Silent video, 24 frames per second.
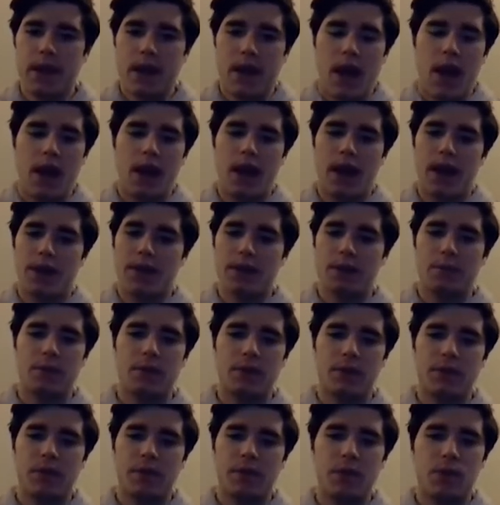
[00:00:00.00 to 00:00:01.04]
I think
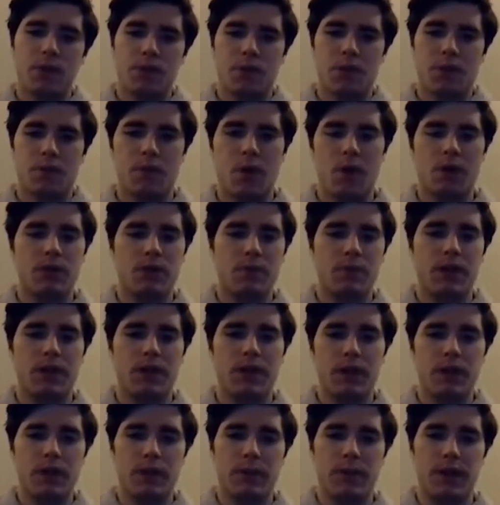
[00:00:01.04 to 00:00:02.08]
what the frustrating part to me a
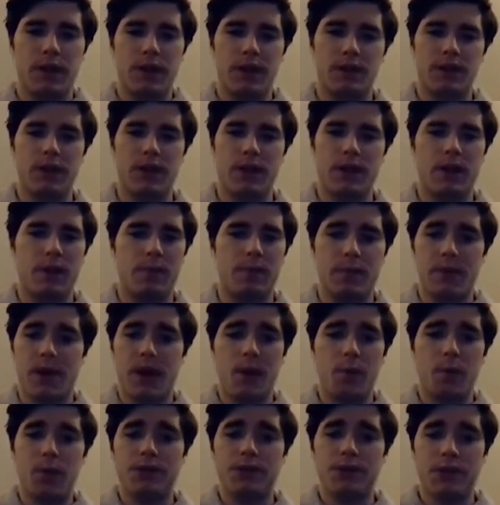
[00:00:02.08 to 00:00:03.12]
little bit is
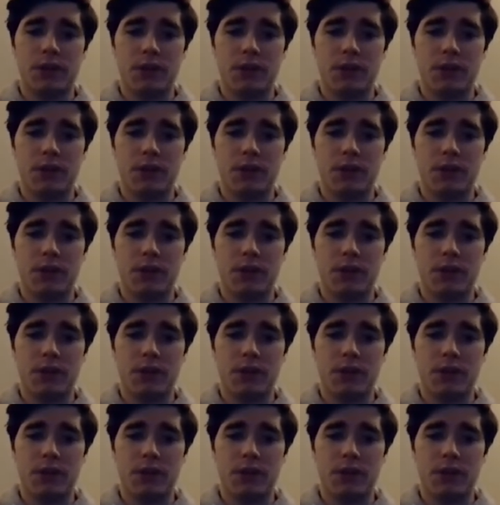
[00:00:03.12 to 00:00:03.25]
Wilson